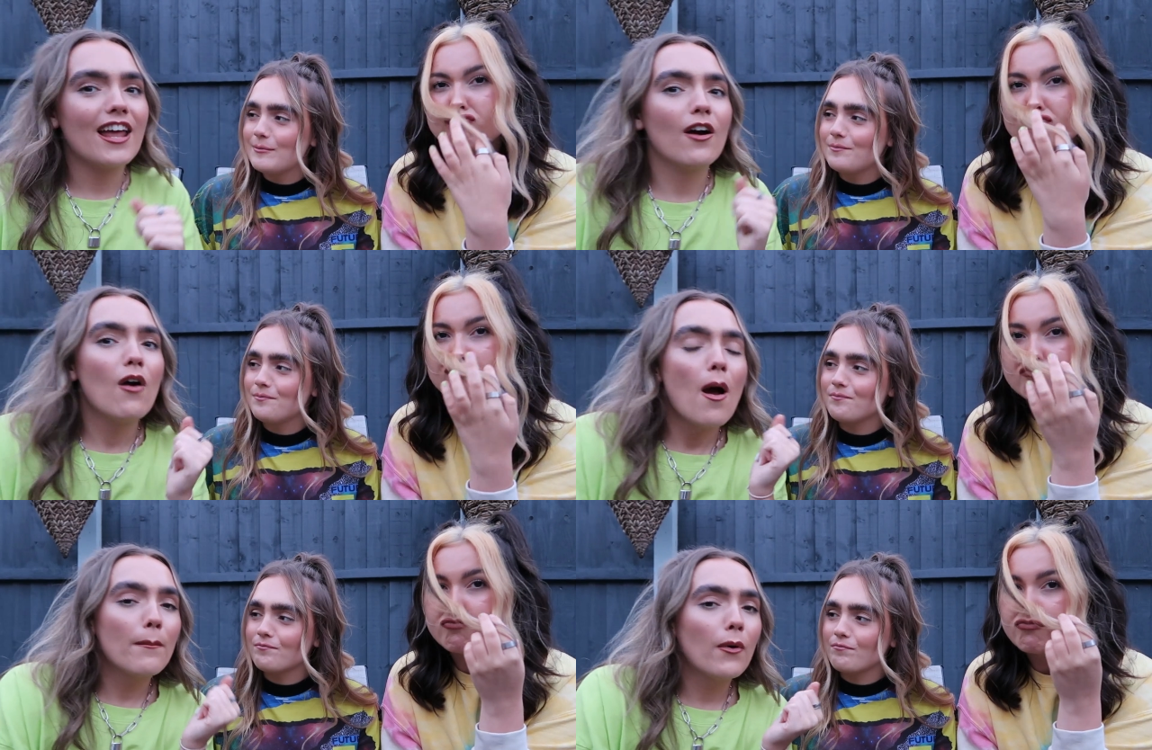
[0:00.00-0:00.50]

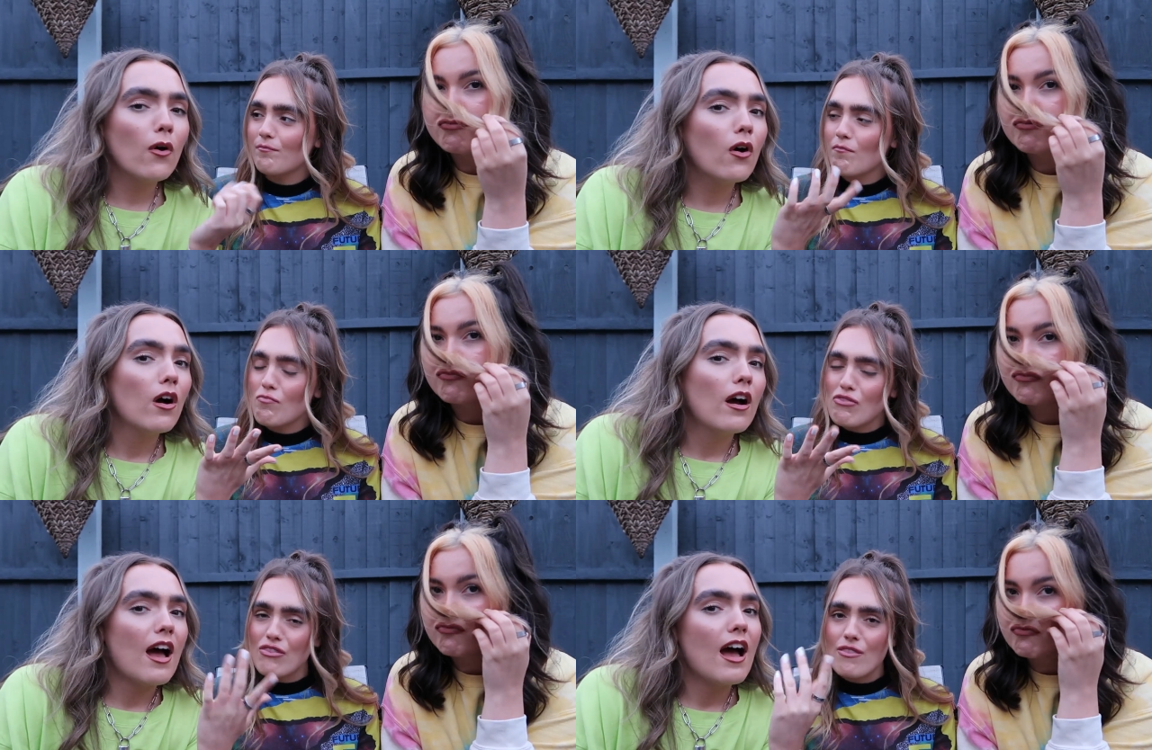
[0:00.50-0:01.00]
Speaker 1: No,
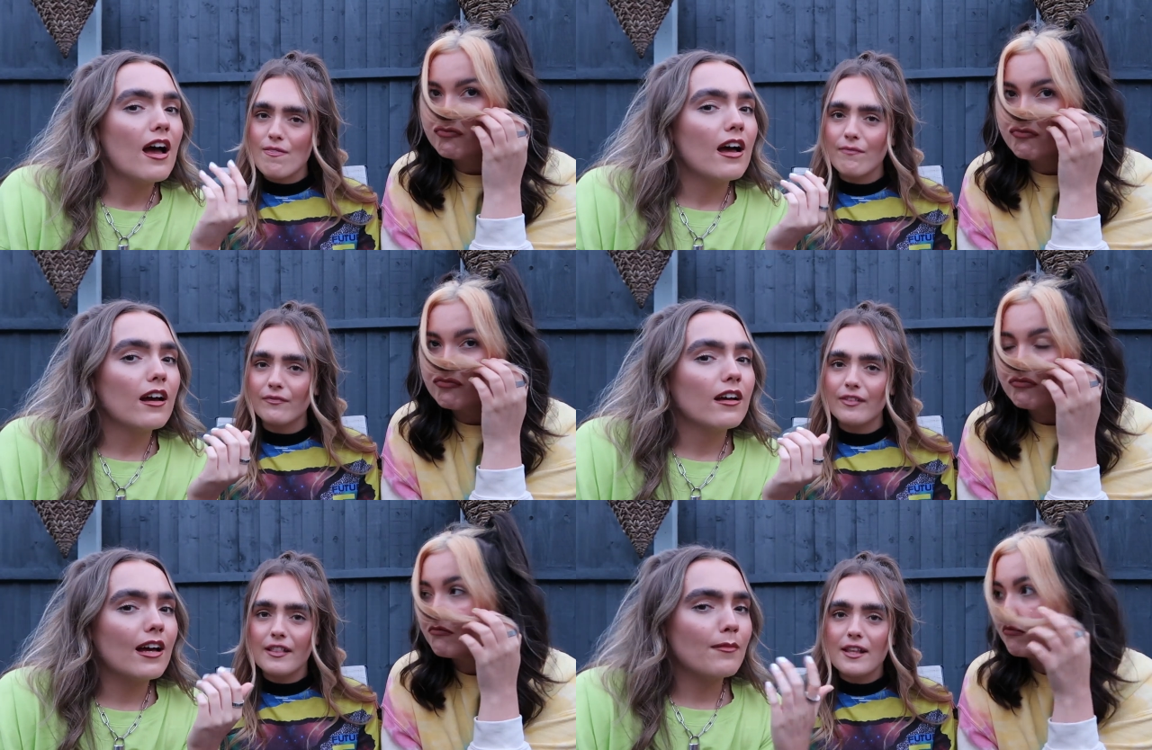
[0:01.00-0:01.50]
but
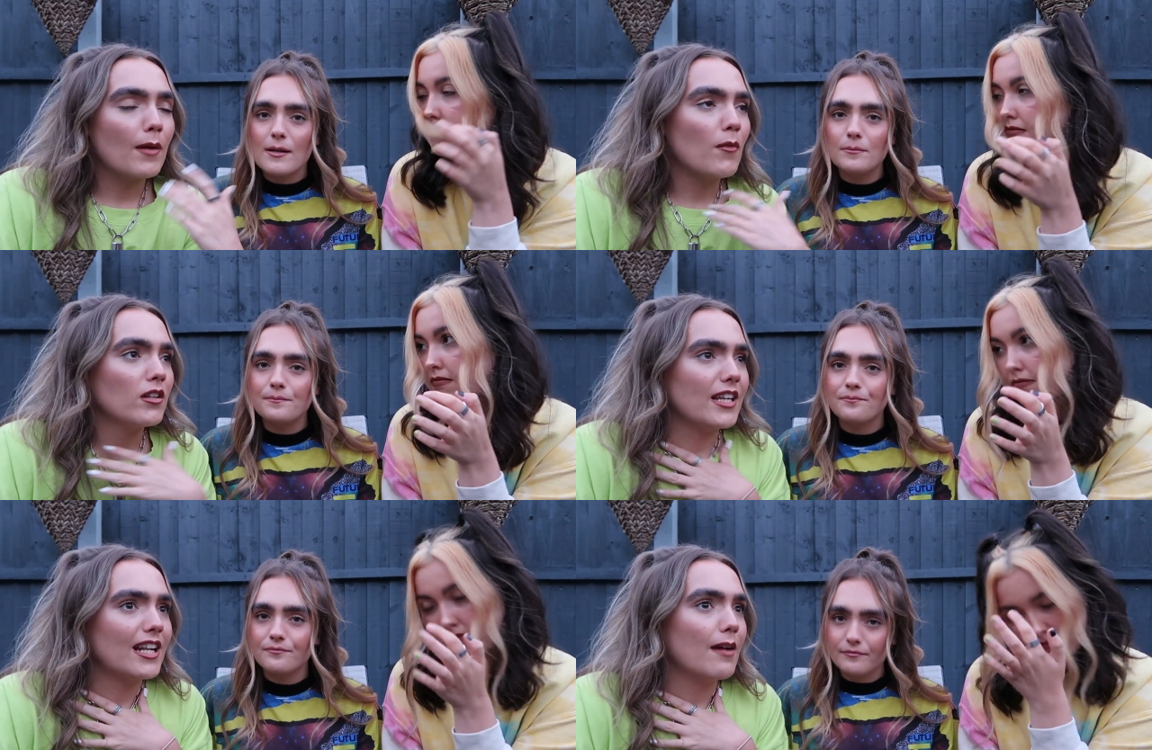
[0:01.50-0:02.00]
and
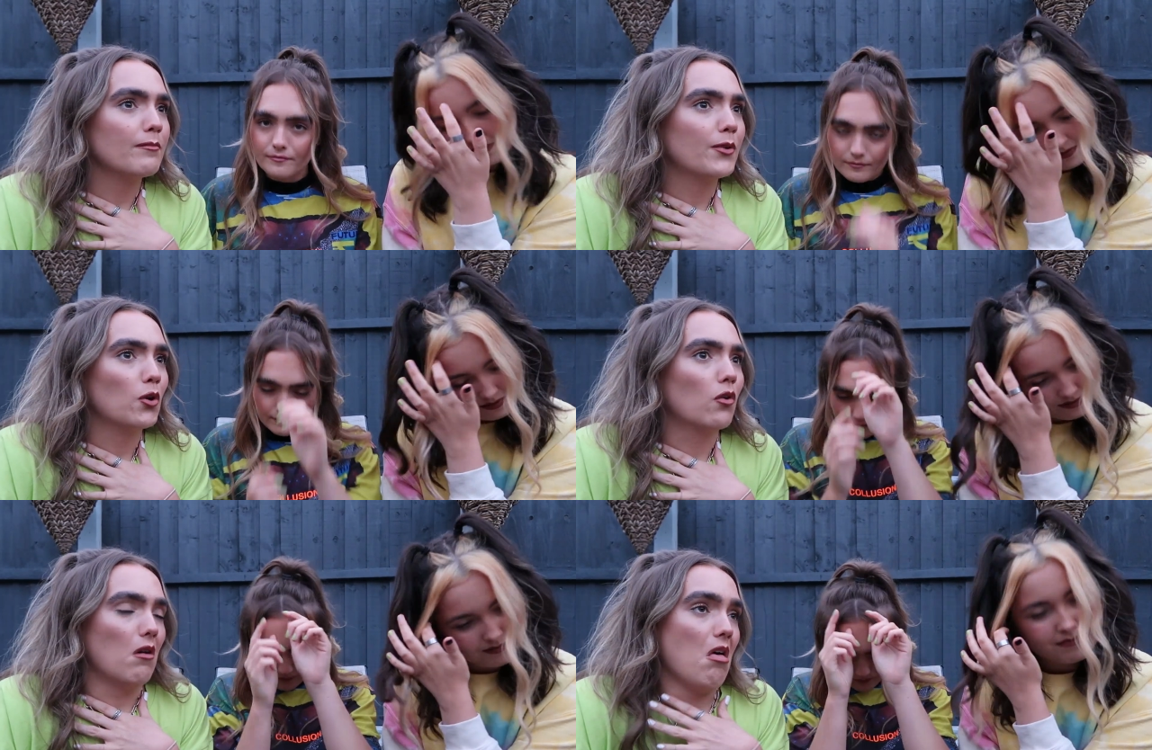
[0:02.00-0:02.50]
I'm not saying I'm
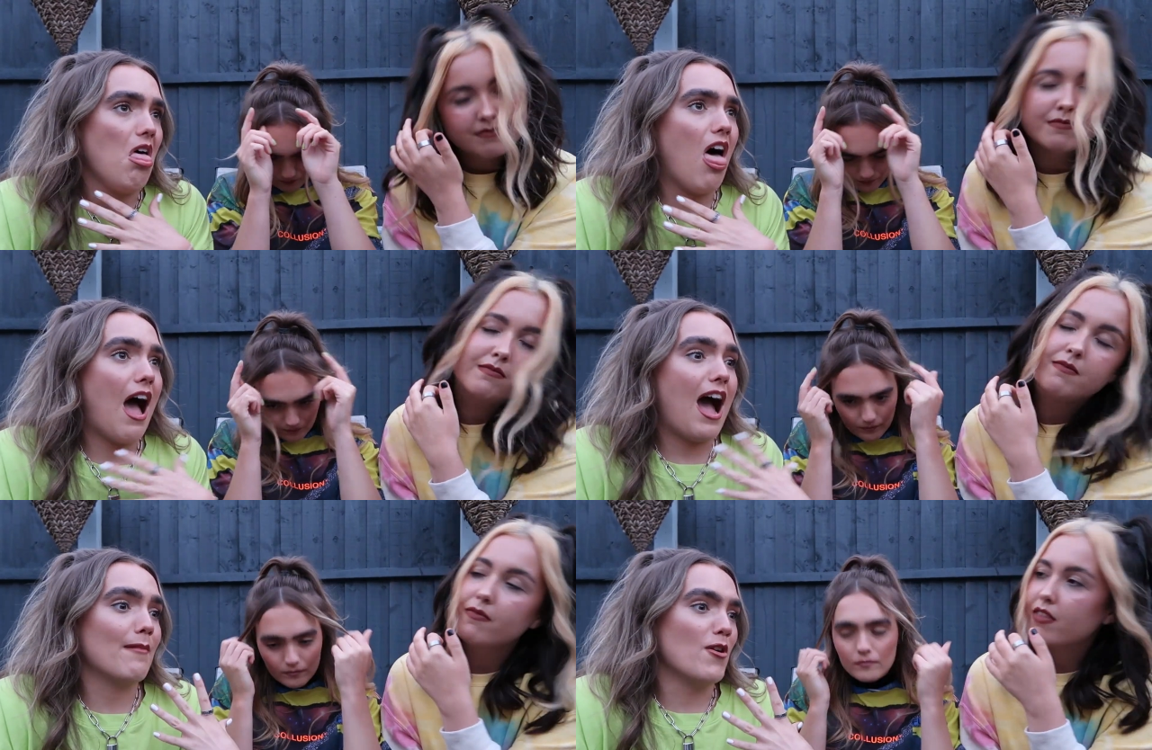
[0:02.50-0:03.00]
pure.
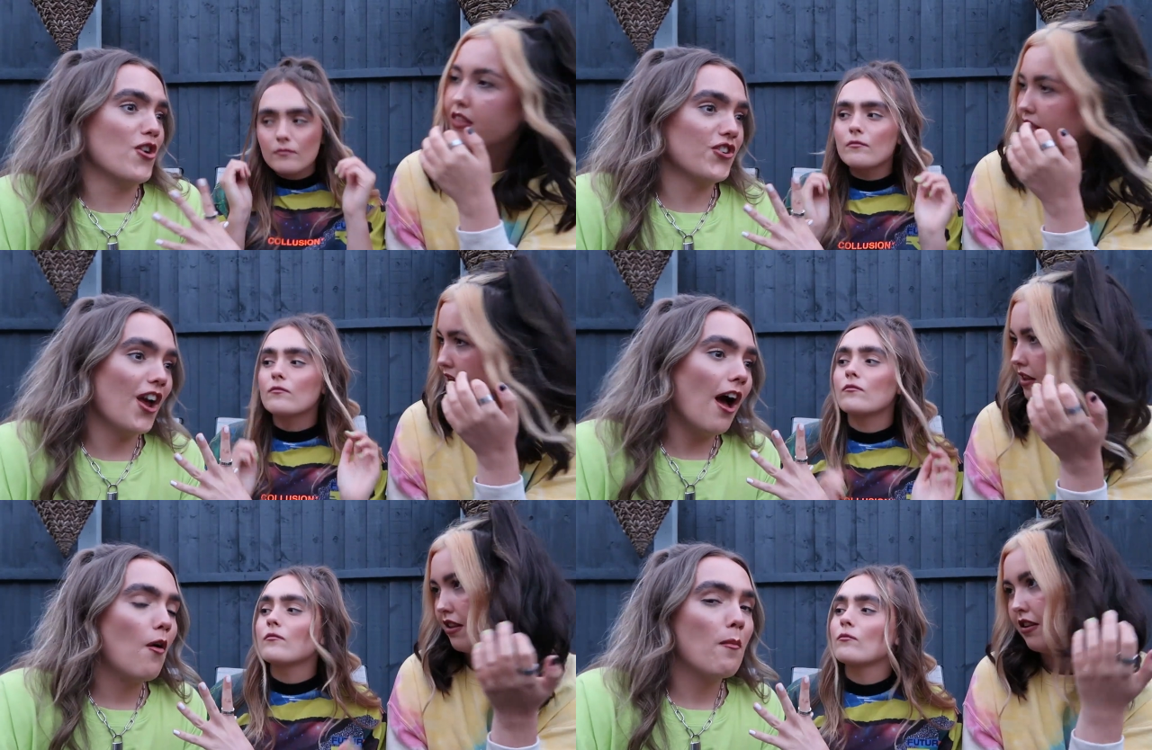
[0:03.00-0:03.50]
I'm a
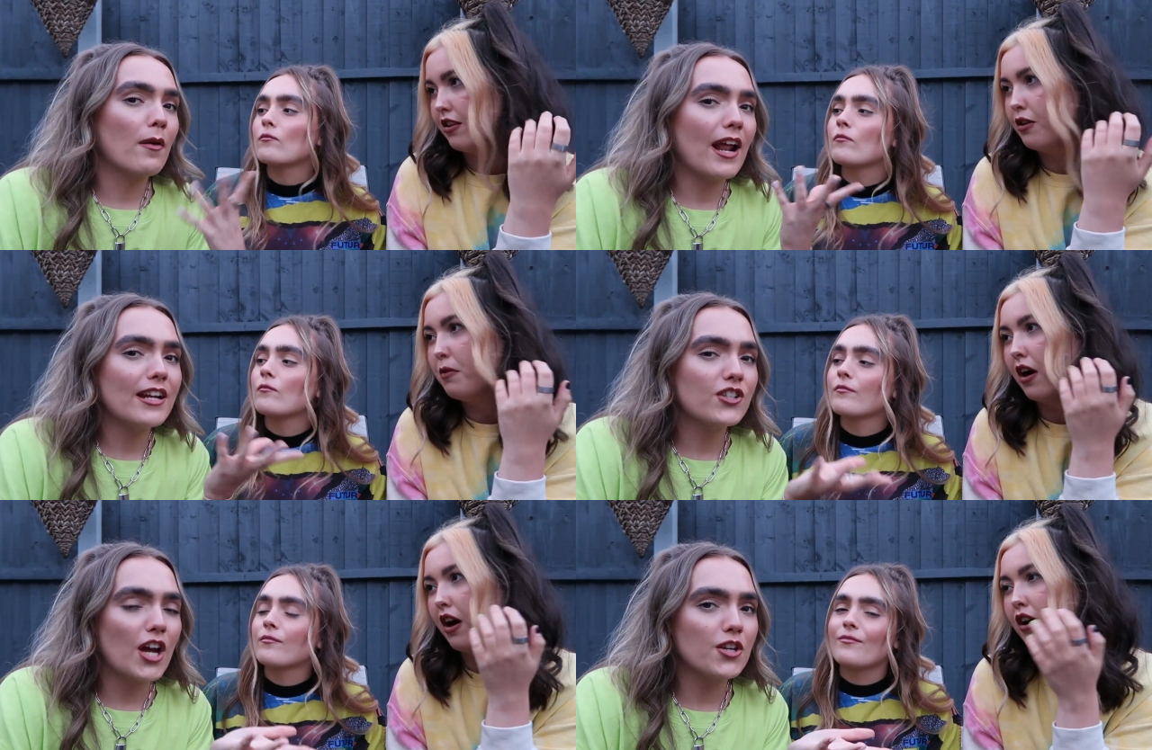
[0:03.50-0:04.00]
show,
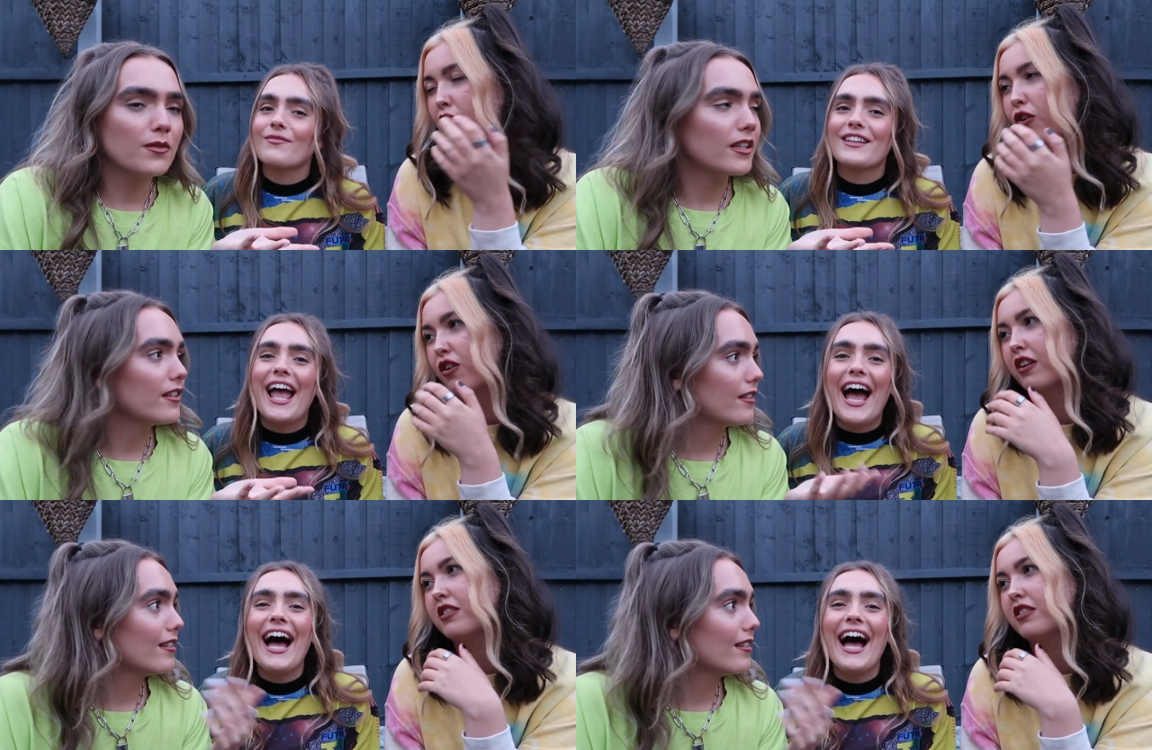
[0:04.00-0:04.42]
but you I genuinely